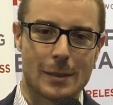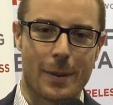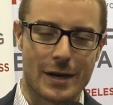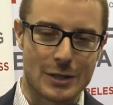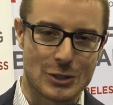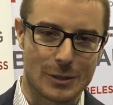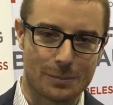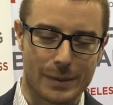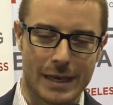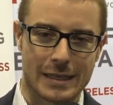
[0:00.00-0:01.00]
the
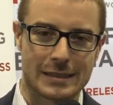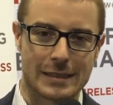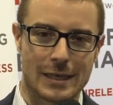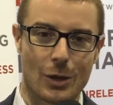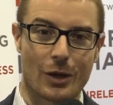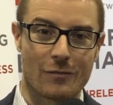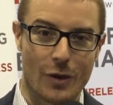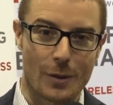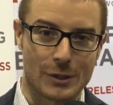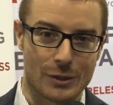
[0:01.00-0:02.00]
partnership and looking
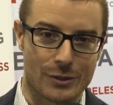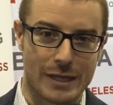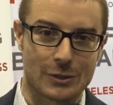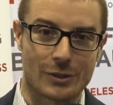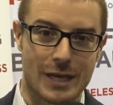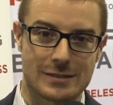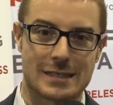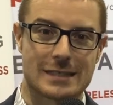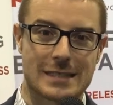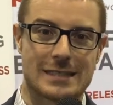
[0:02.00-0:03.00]
forward to a great
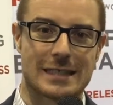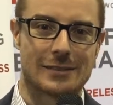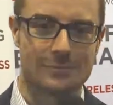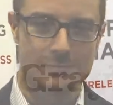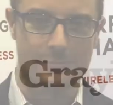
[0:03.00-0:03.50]
2016.